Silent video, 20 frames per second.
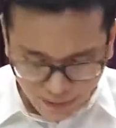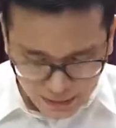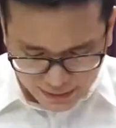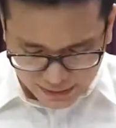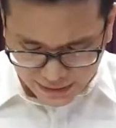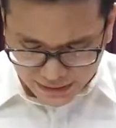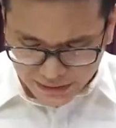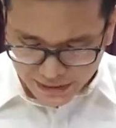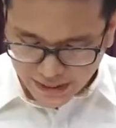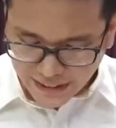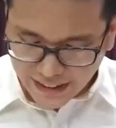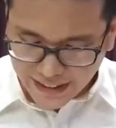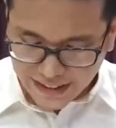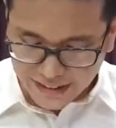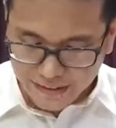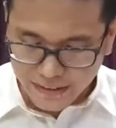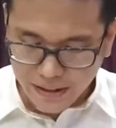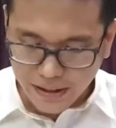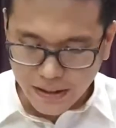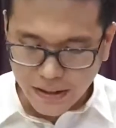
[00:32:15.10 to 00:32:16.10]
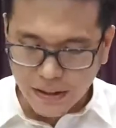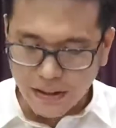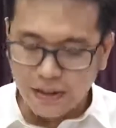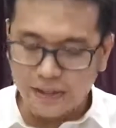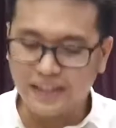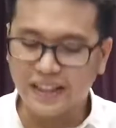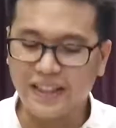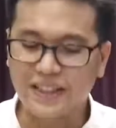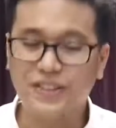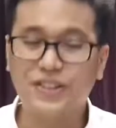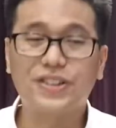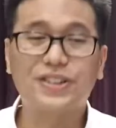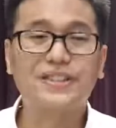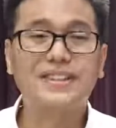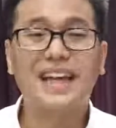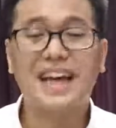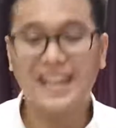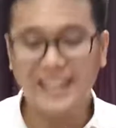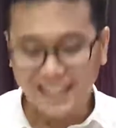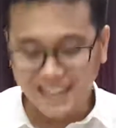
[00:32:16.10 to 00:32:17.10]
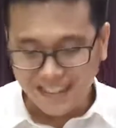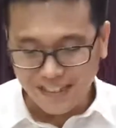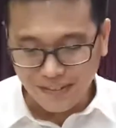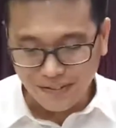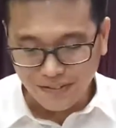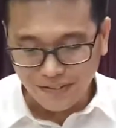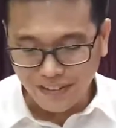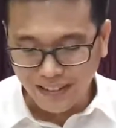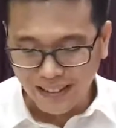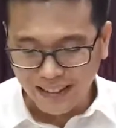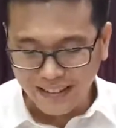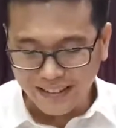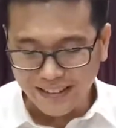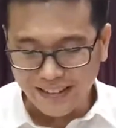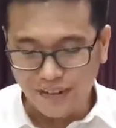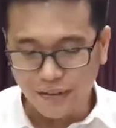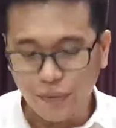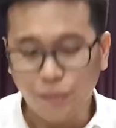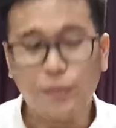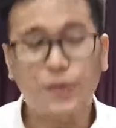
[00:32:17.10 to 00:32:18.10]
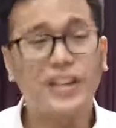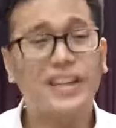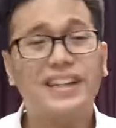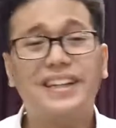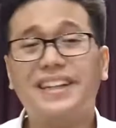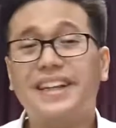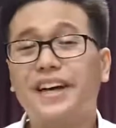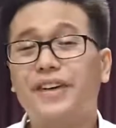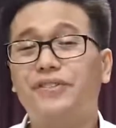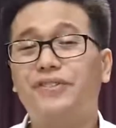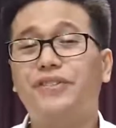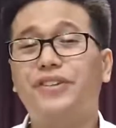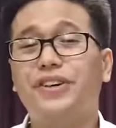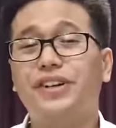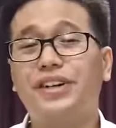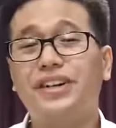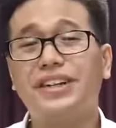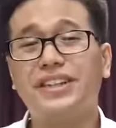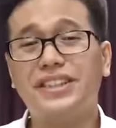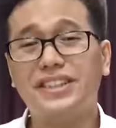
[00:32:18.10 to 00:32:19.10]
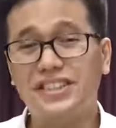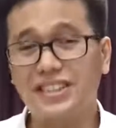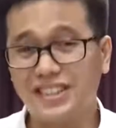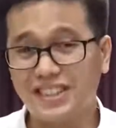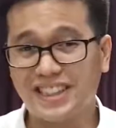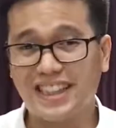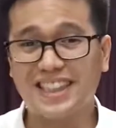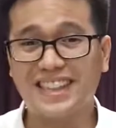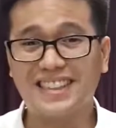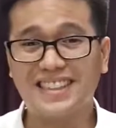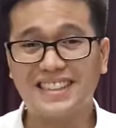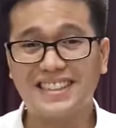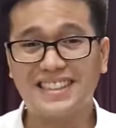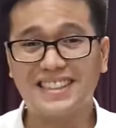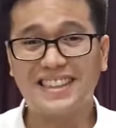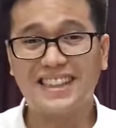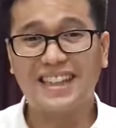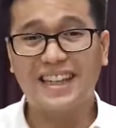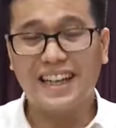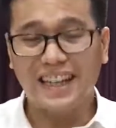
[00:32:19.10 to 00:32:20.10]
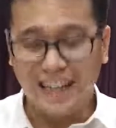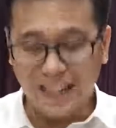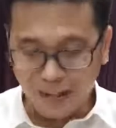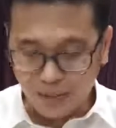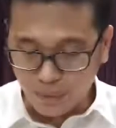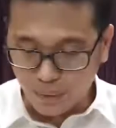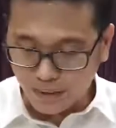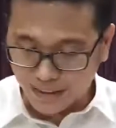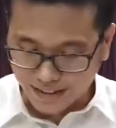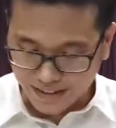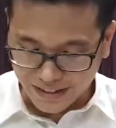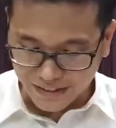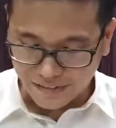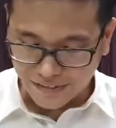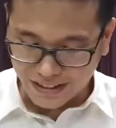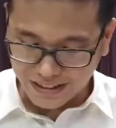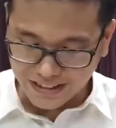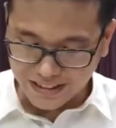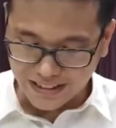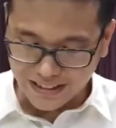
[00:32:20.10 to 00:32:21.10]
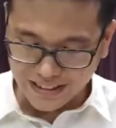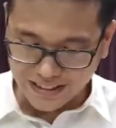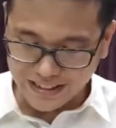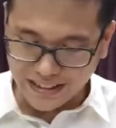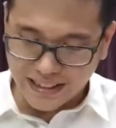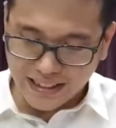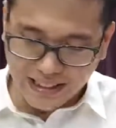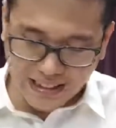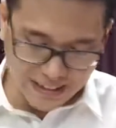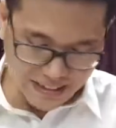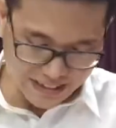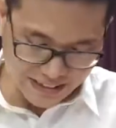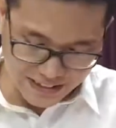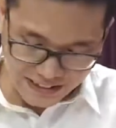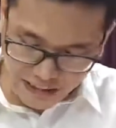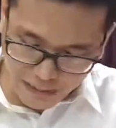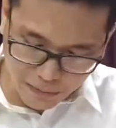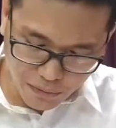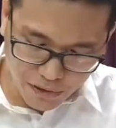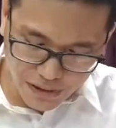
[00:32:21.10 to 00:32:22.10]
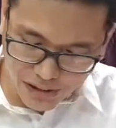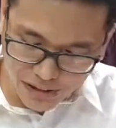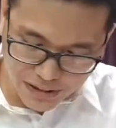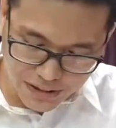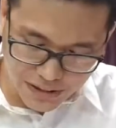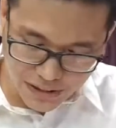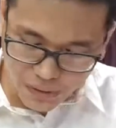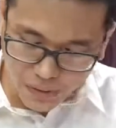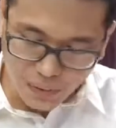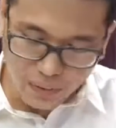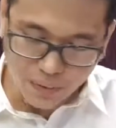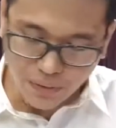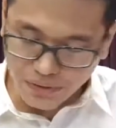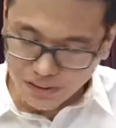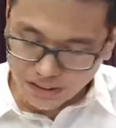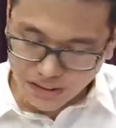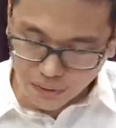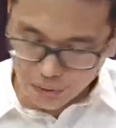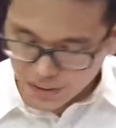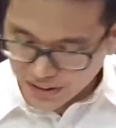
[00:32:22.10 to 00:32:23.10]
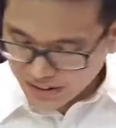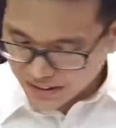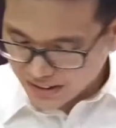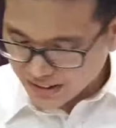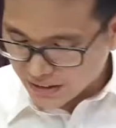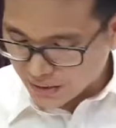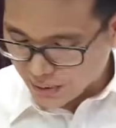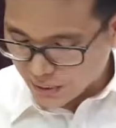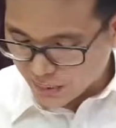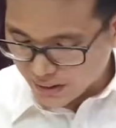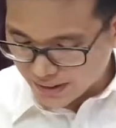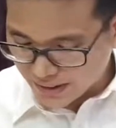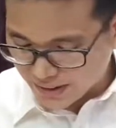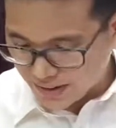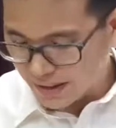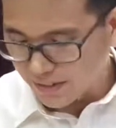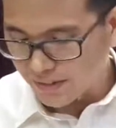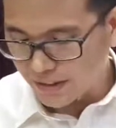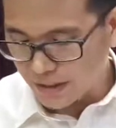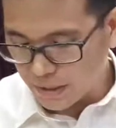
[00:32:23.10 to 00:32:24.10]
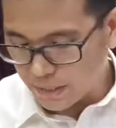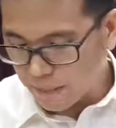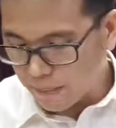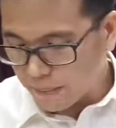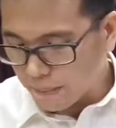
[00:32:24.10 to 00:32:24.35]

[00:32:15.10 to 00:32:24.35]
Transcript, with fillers: Letter A. The eternality of God will never change. It will never change. In Psalm 102, verses 26 to 27,